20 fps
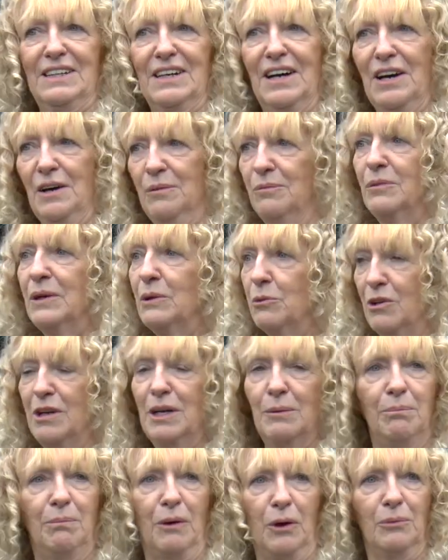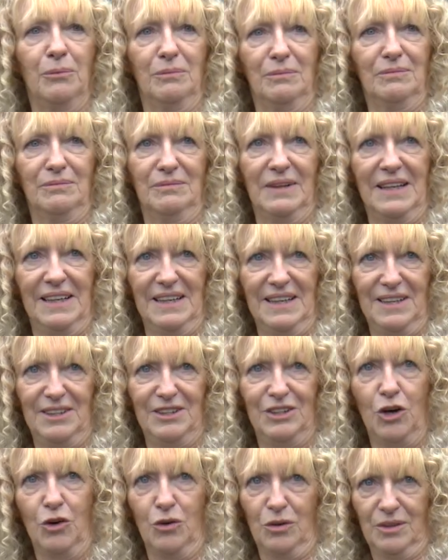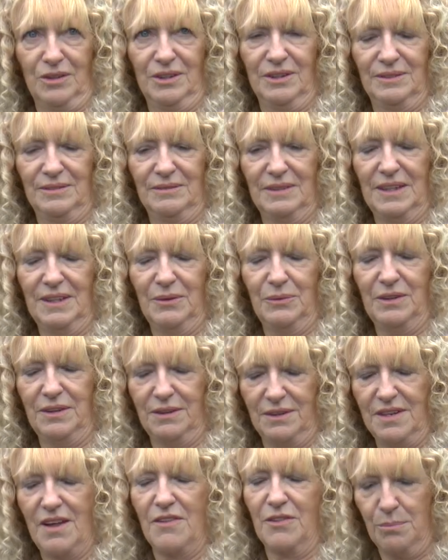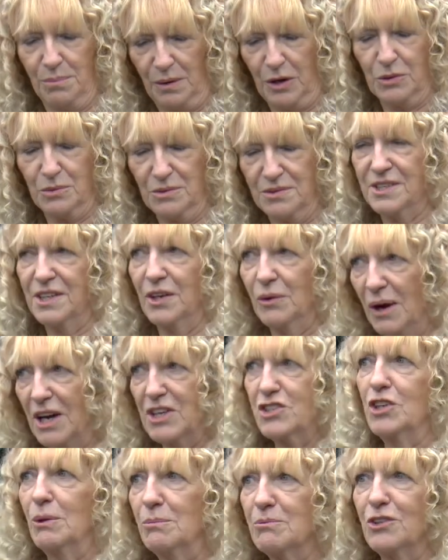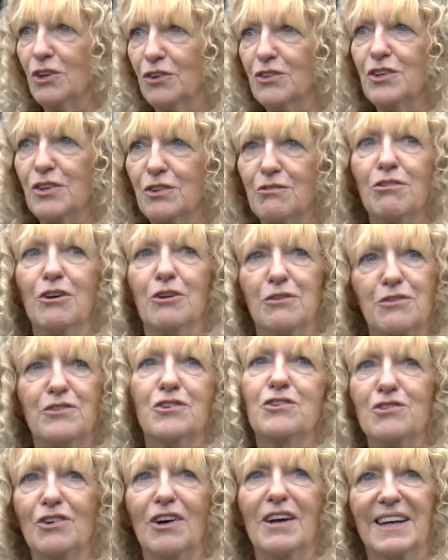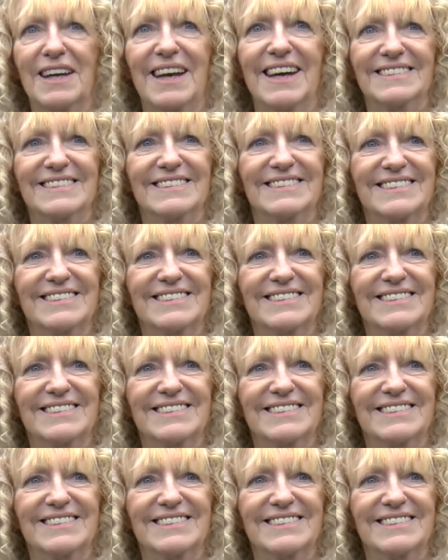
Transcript: Um, we were in a boat uh, lock uh, with another boat so I jumped onto the roof to try and get